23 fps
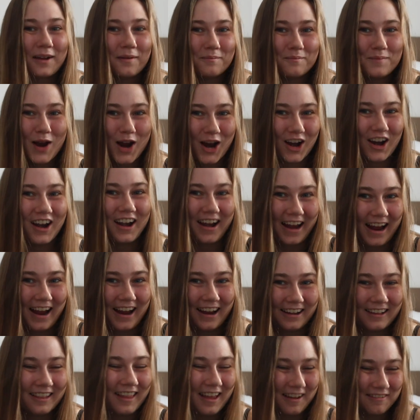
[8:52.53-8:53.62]
Per day,
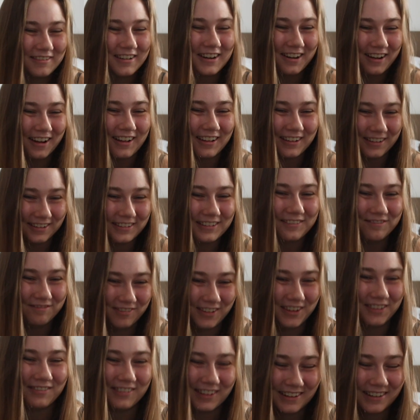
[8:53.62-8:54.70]

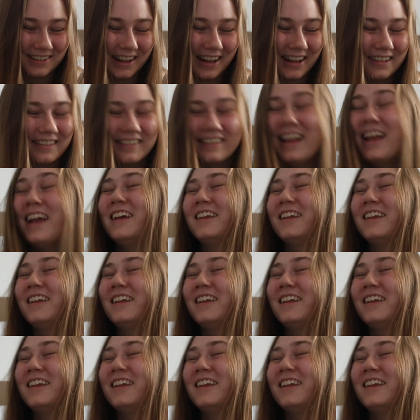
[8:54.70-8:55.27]
$11.50.